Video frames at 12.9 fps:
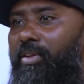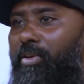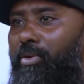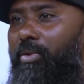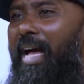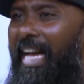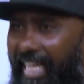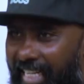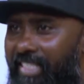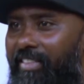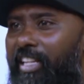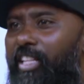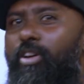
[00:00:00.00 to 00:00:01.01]
you know,
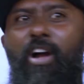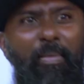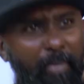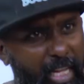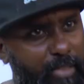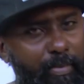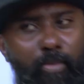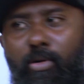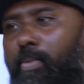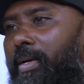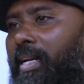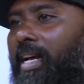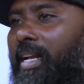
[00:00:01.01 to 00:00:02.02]
aggressively. God bless my mom and